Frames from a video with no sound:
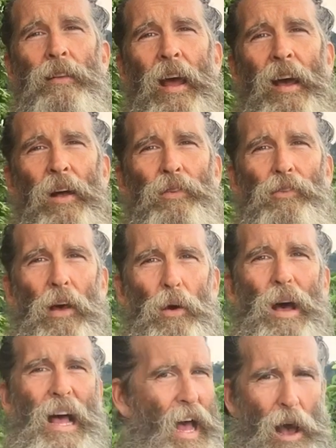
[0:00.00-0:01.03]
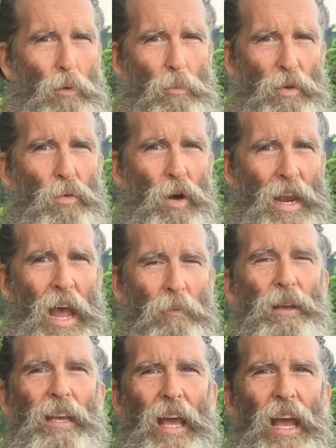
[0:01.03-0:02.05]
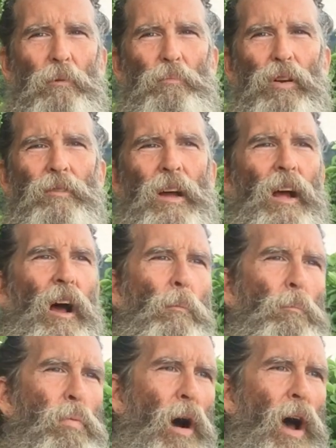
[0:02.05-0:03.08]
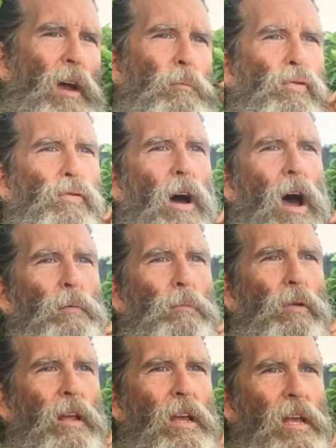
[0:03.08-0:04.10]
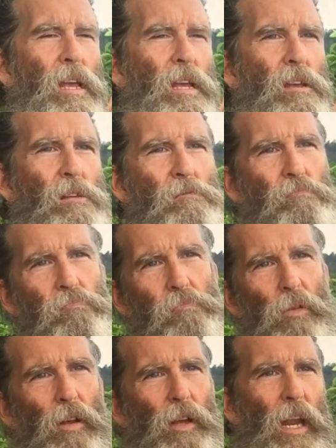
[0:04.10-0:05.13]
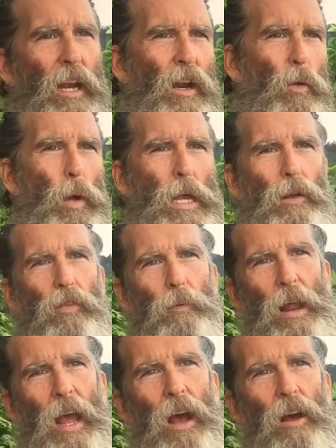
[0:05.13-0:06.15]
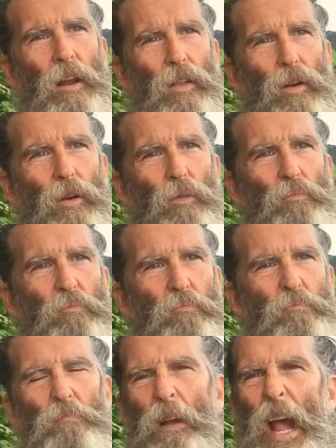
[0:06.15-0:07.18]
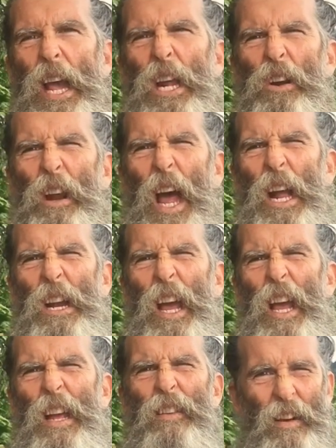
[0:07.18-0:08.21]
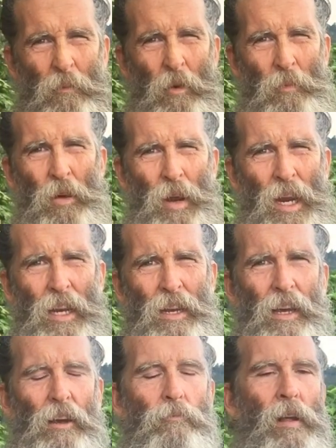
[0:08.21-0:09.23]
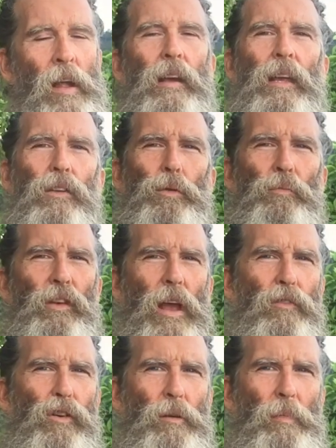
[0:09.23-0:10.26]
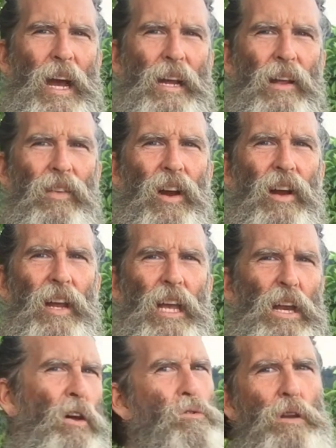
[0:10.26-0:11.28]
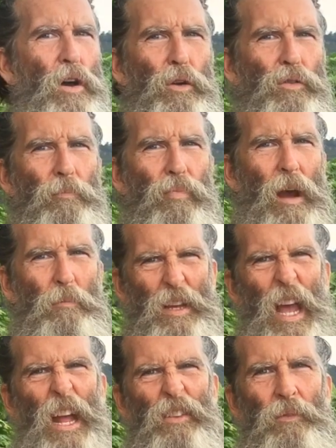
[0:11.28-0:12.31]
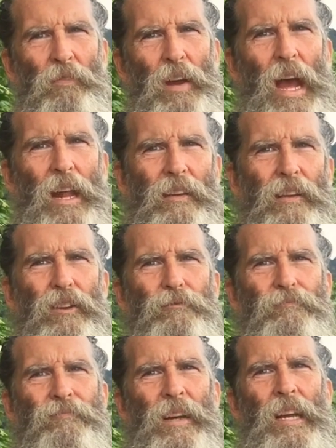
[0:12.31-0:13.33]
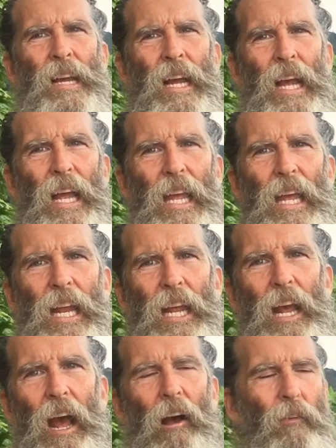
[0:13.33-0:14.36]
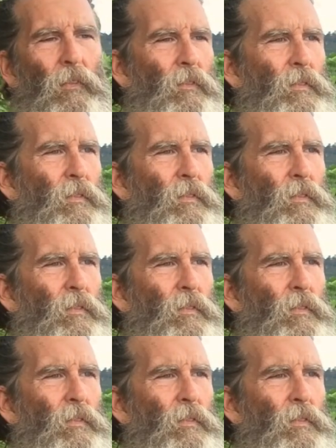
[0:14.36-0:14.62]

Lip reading: in town. So I will be one happy camper. But probably looking at a week from now, another 8 or 9 days, and I'm gonna be ready to get some savory back in there again. Who knows, probably add some fat too. Anyhow,